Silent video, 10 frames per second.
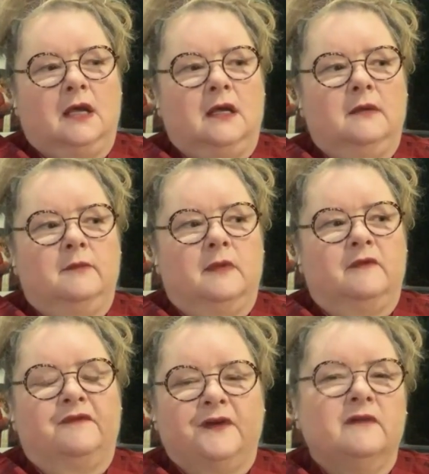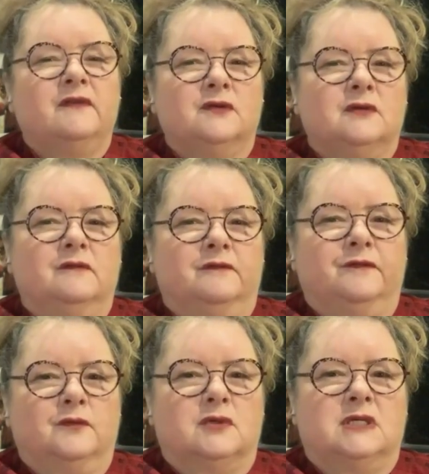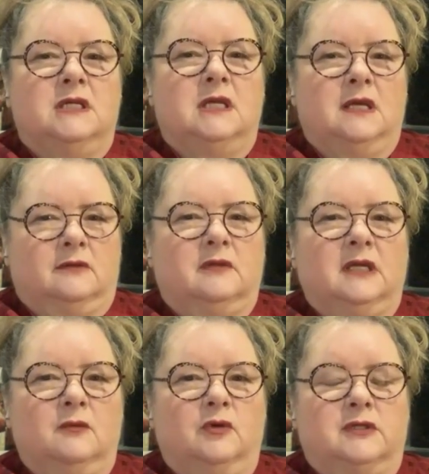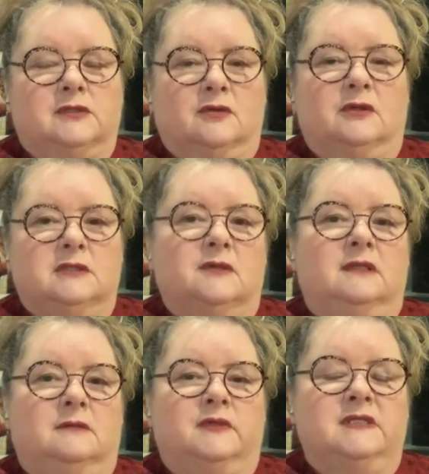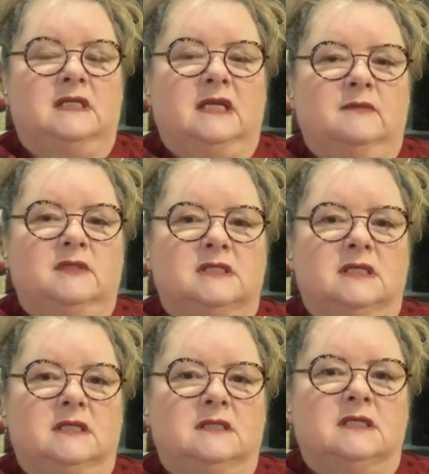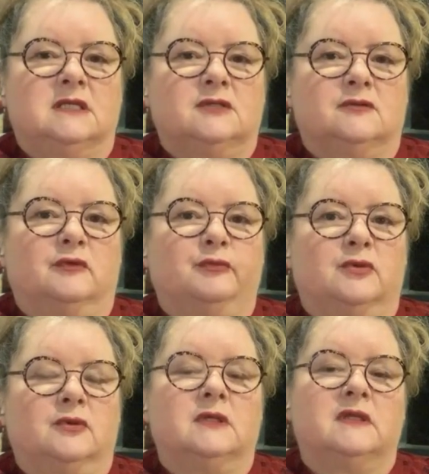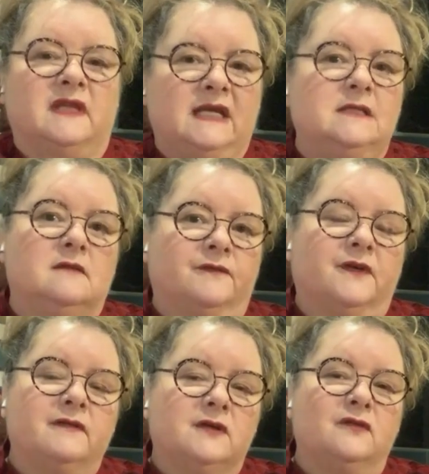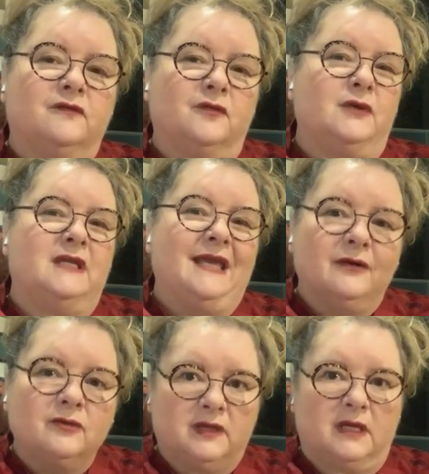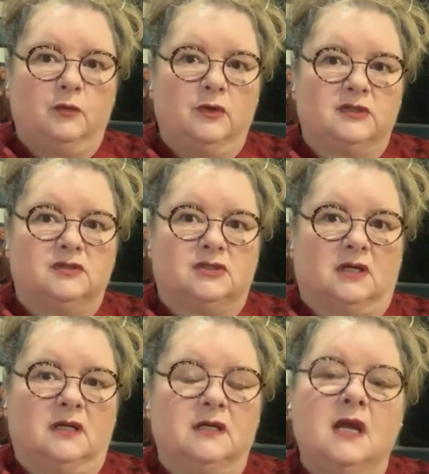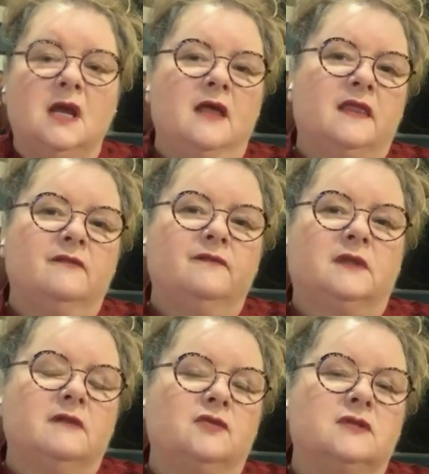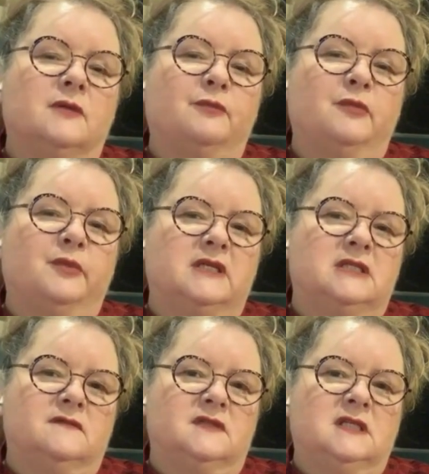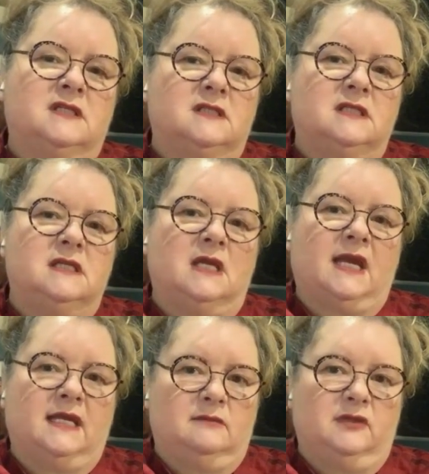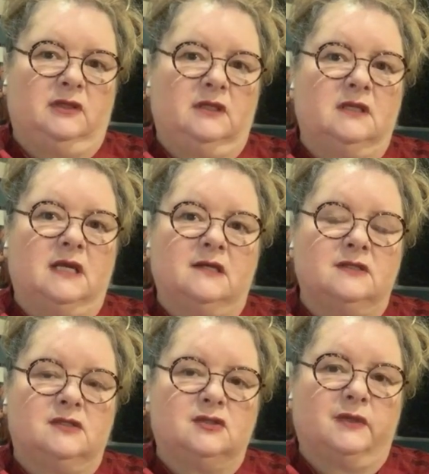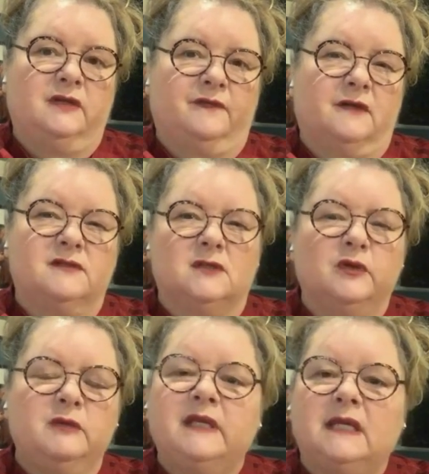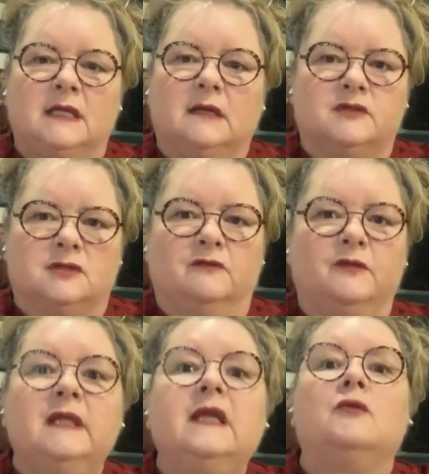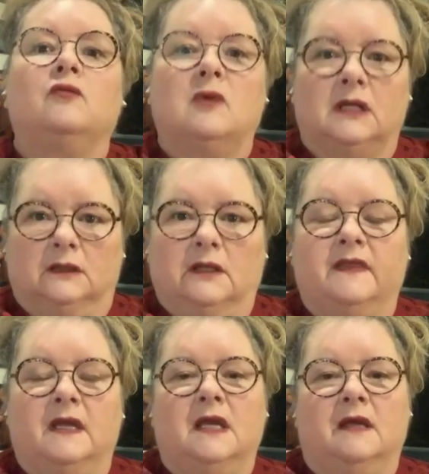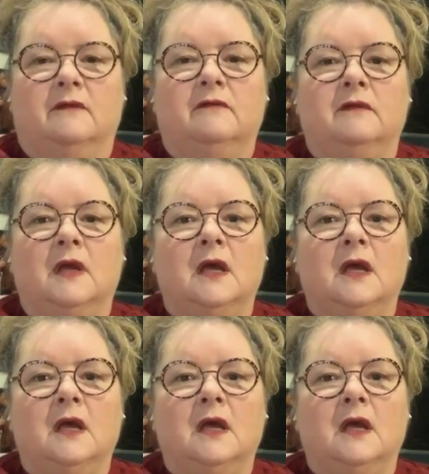540 healthcare workers, according to a recent Amnesty International report, 540 healthcare workers died. But they've got a population of 68 million. Ours is 25. So we'd be getting up to, if we let it run like they have,